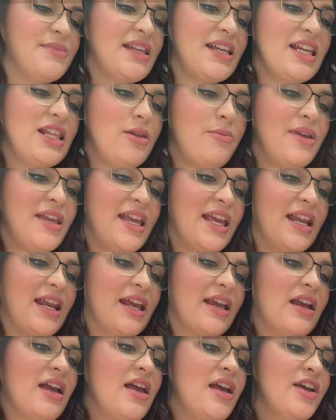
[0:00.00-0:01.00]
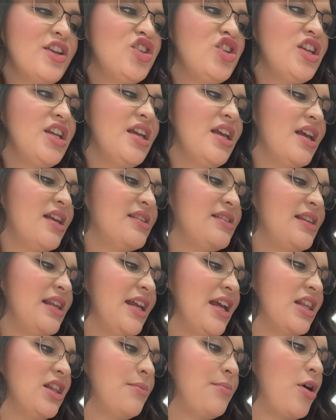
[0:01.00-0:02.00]
like in the beginning, she is sitting
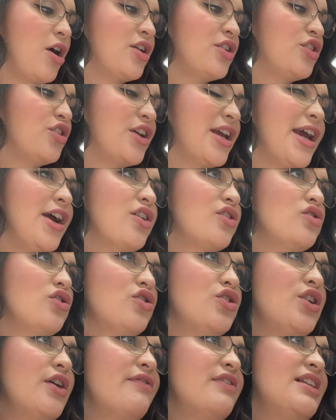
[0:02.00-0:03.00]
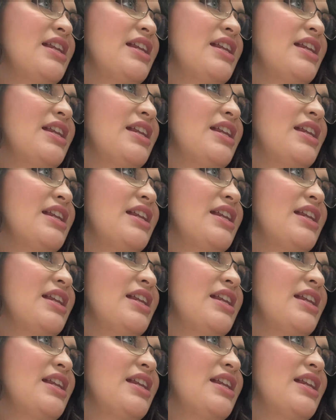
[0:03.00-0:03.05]
in the park. Your character, do you have a